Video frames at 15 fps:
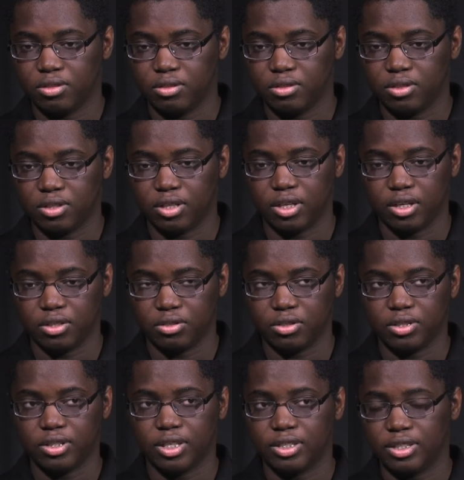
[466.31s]
to the
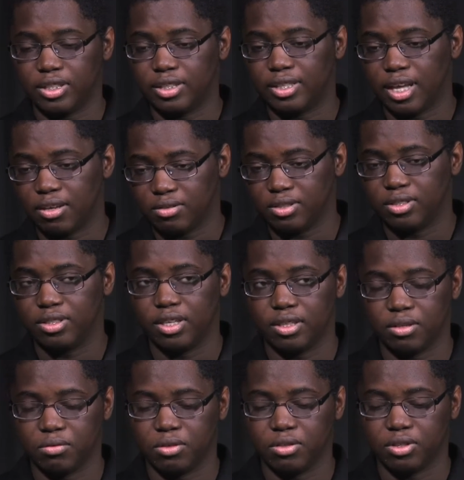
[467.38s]
hundreds and to the thousands that
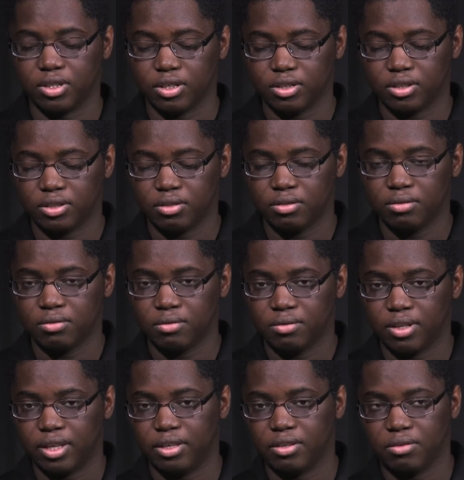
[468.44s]
they will touch.
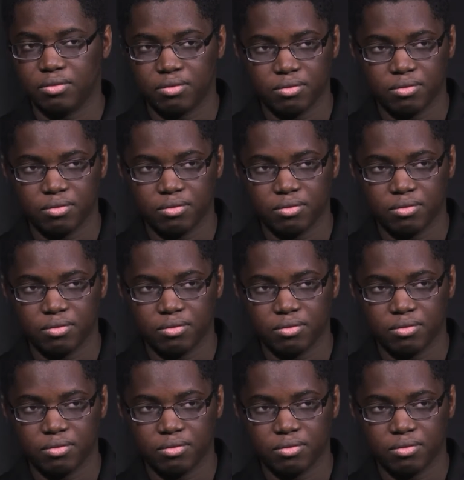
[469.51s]
Thank you.